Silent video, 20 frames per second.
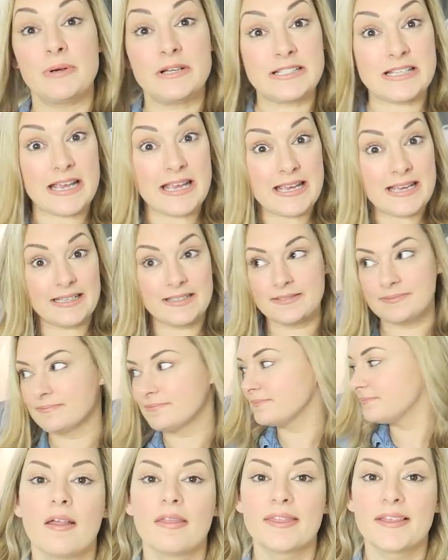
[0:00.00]
pretty.
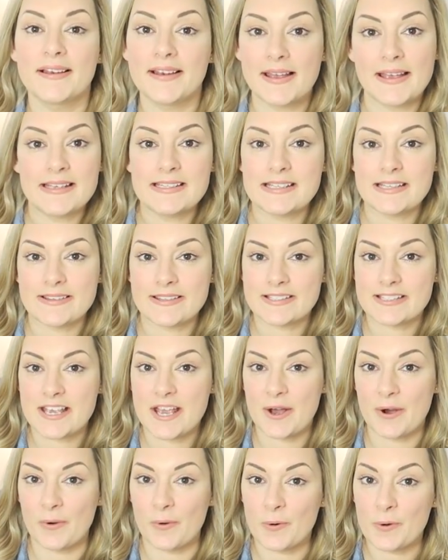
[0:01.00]
The lady at the
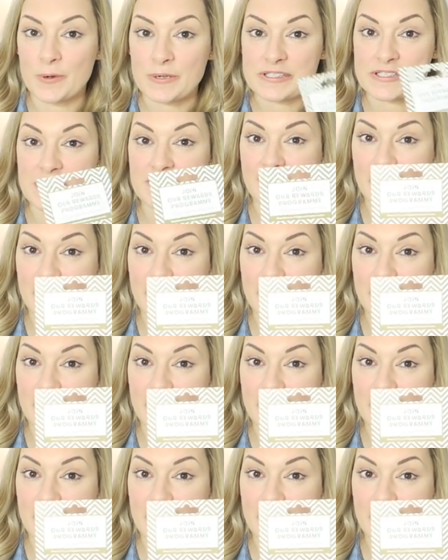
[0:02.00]
till also